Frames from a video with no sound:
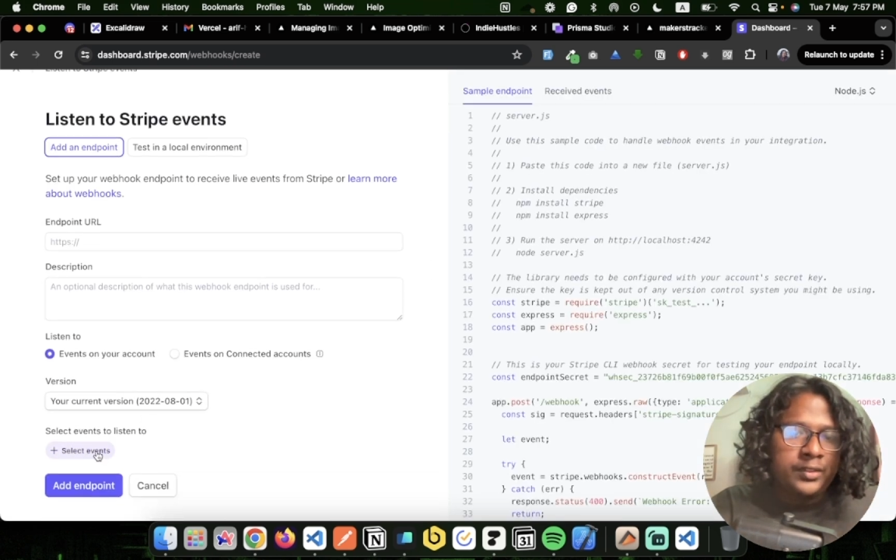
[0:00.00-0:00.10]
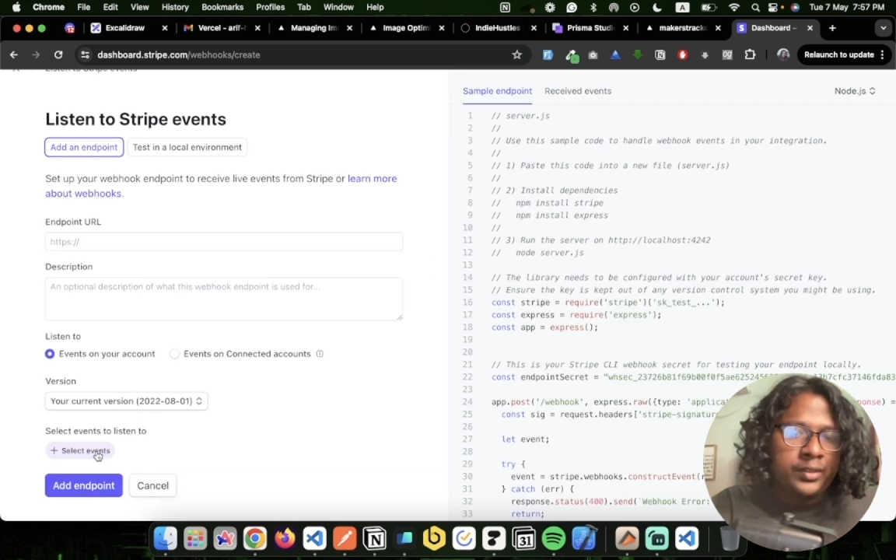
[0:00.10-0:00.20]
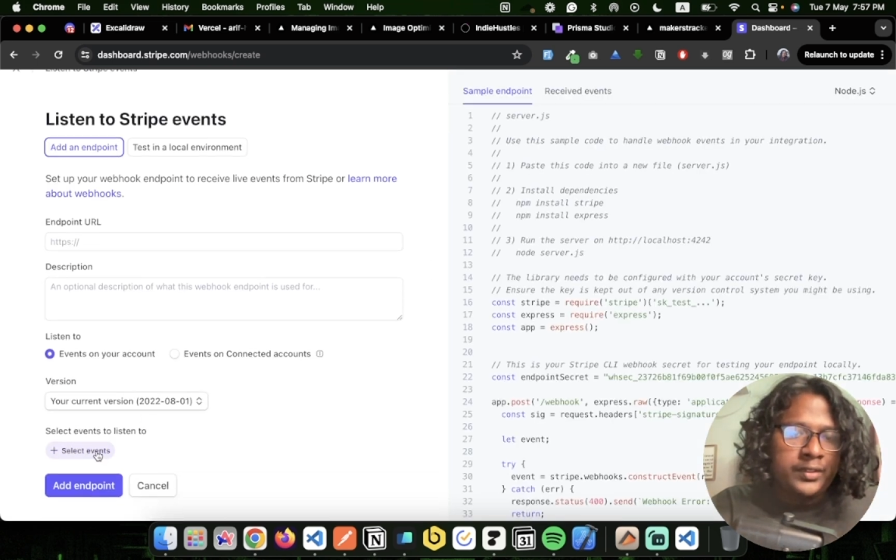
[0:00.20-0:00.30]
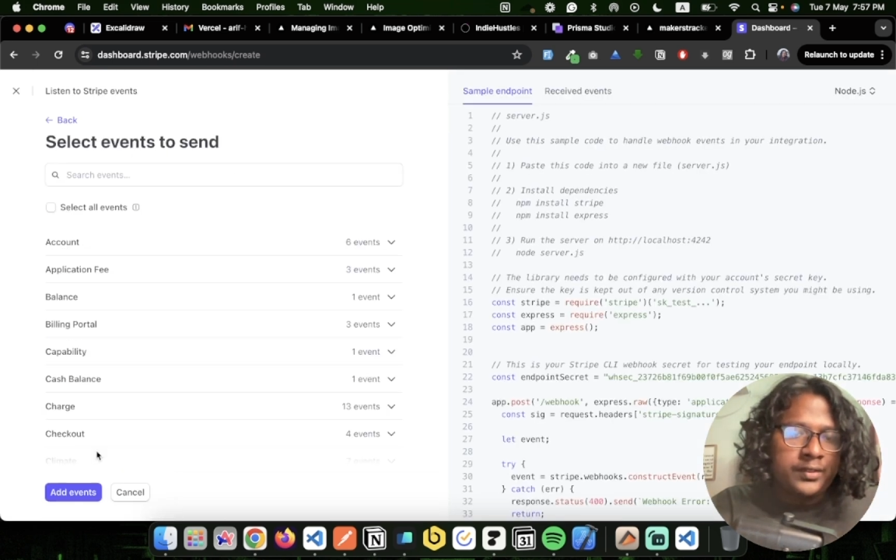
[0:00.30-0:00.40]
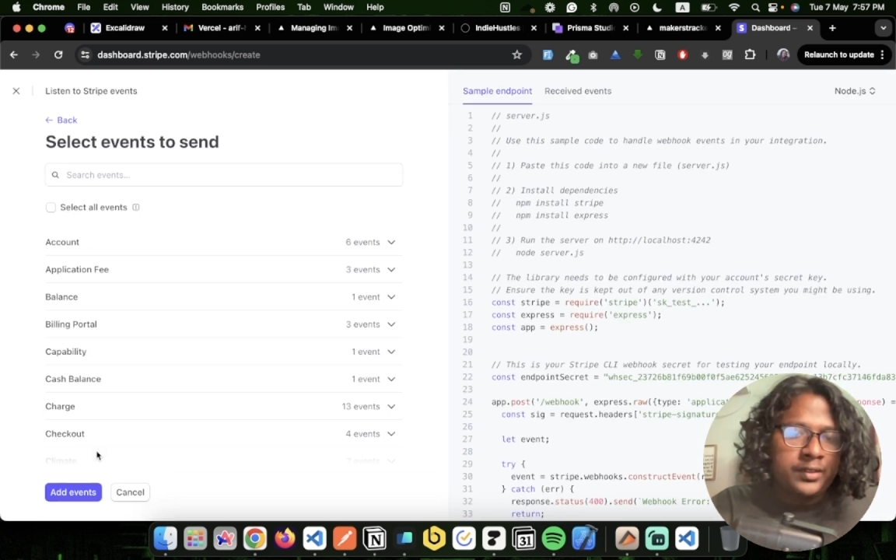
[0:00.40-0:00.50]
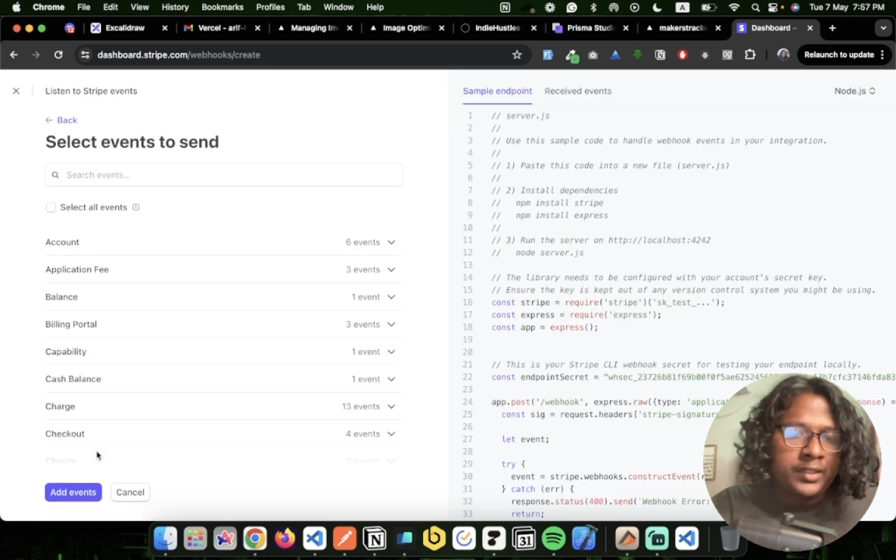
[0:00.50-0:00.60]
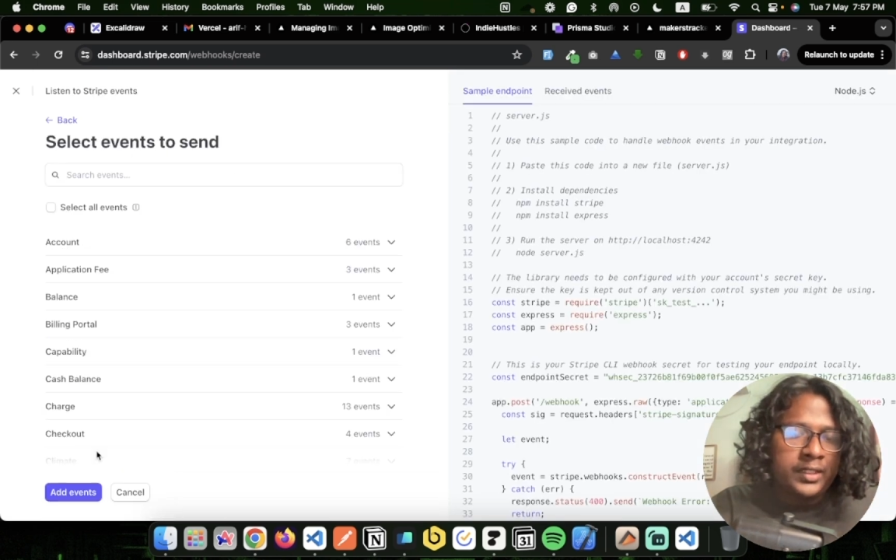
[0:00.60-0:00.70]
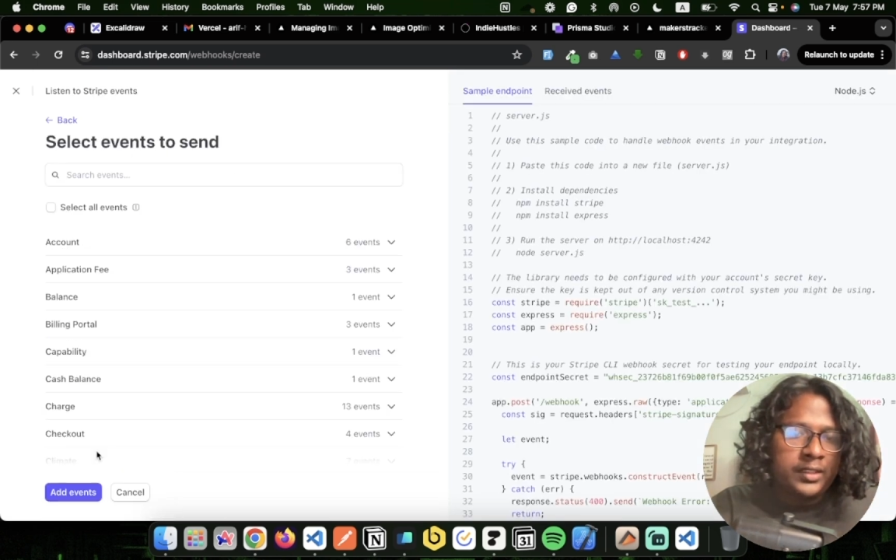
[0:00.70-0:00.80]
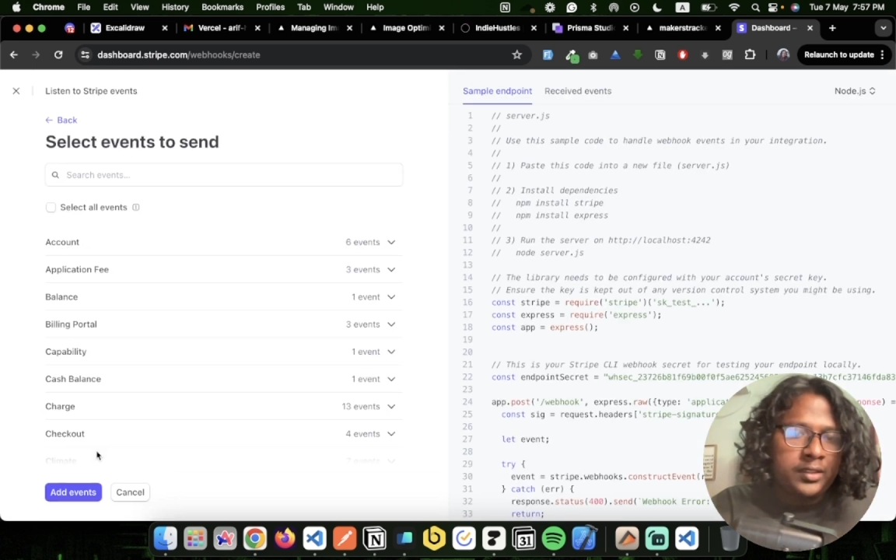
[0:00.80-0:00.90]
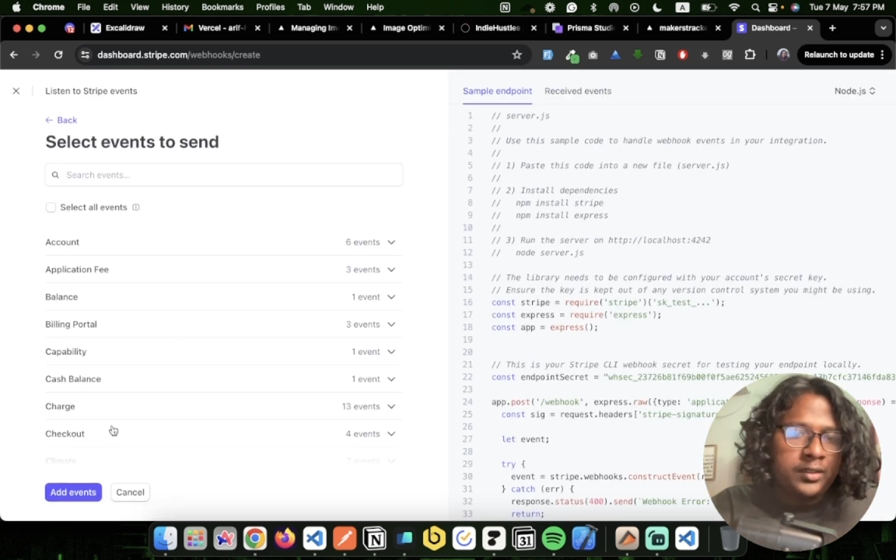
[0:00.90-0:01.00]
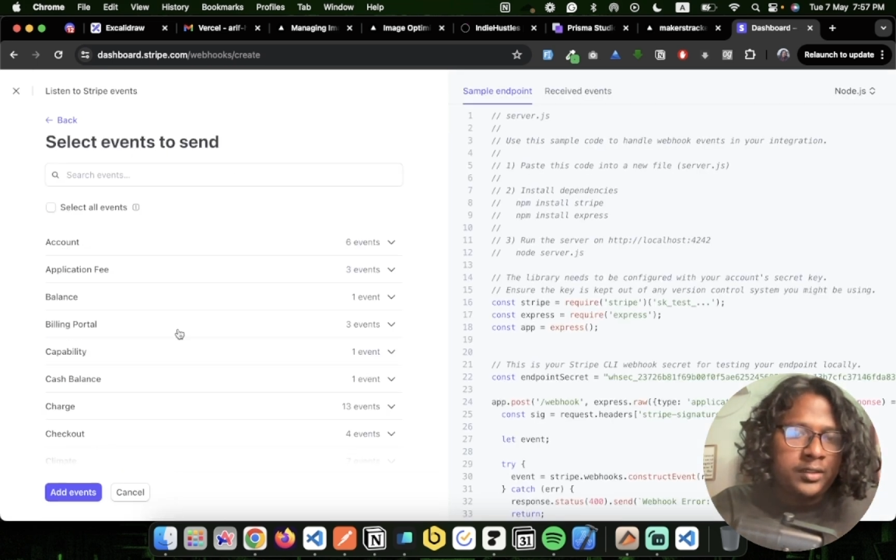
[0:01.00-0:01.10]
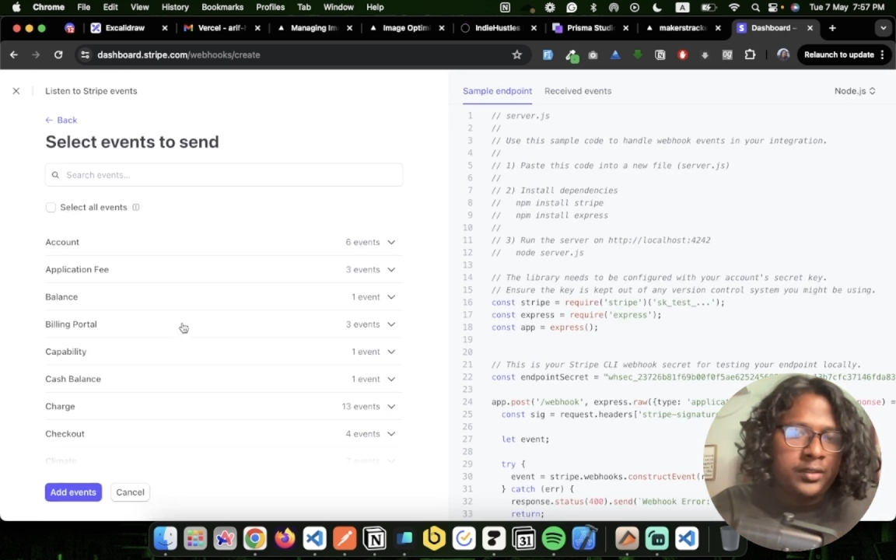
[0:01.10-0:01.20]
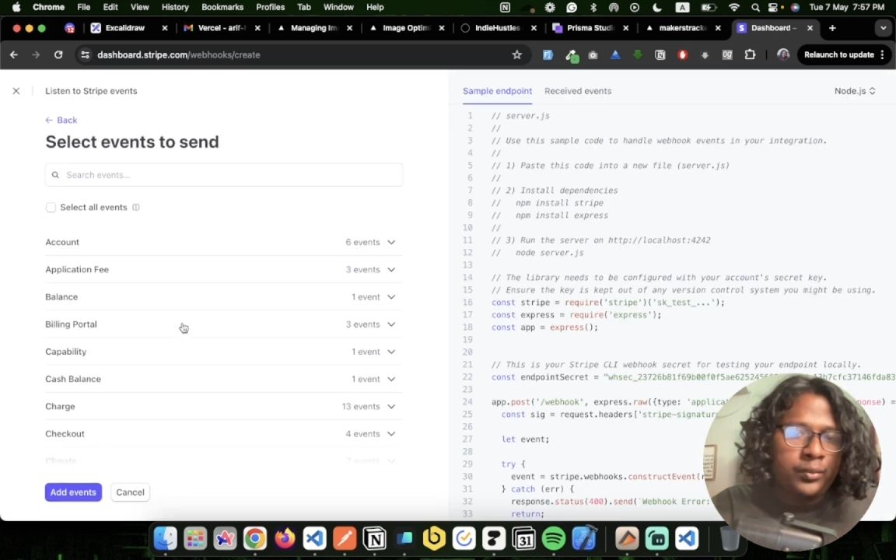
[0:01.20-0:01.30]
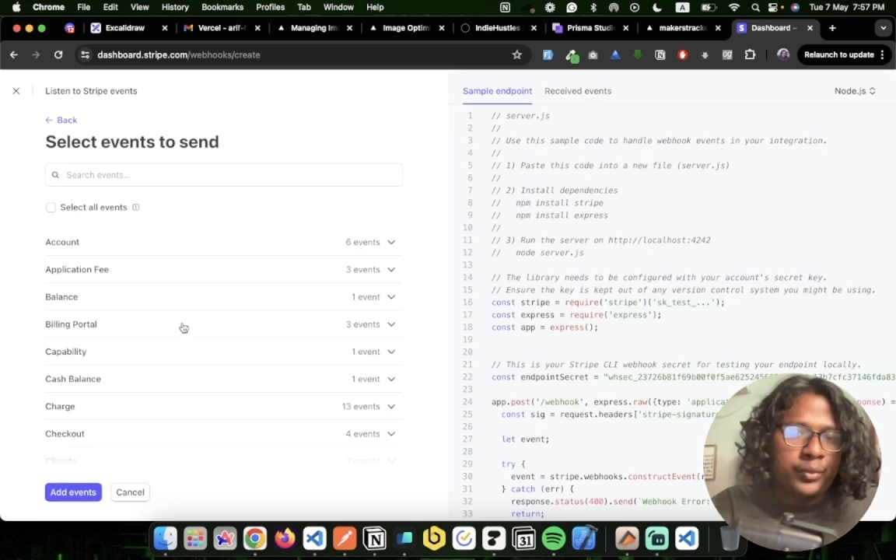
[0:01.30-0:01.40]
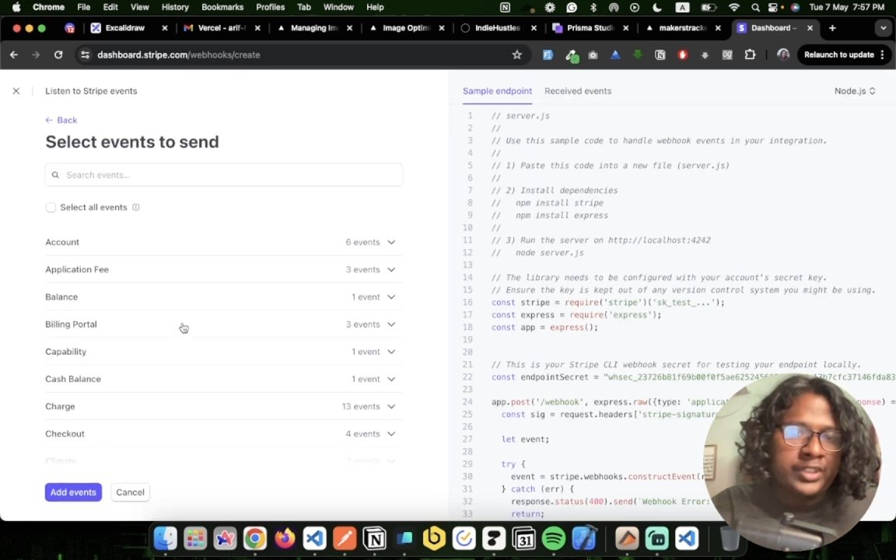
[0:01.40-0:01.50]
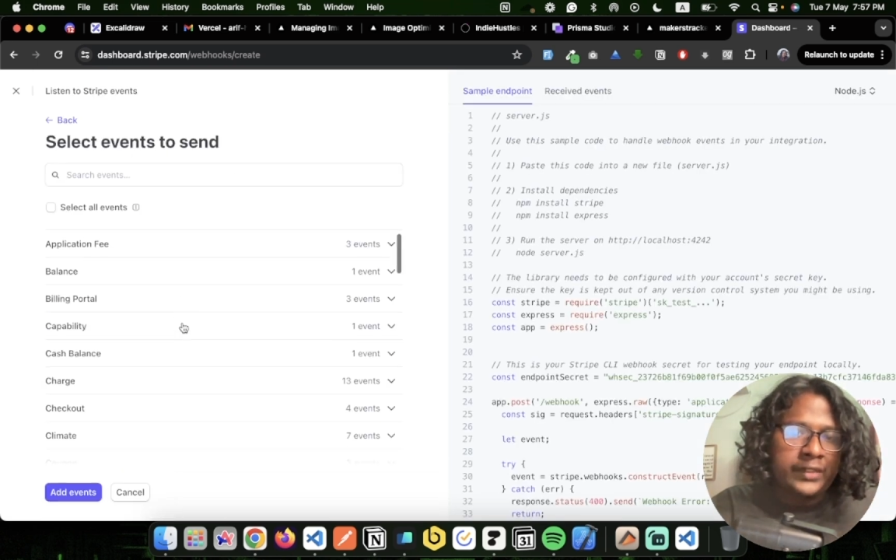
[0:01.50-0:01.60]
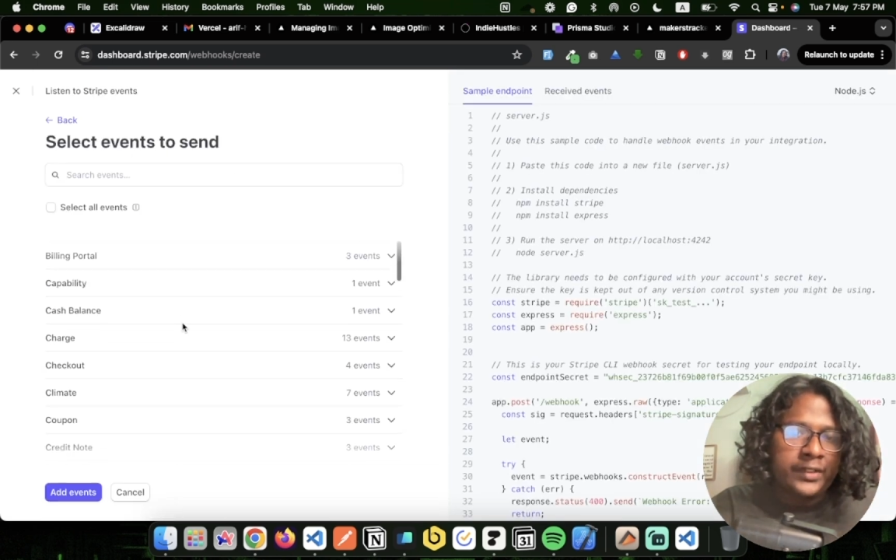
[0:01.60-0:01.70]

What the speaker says: You can select which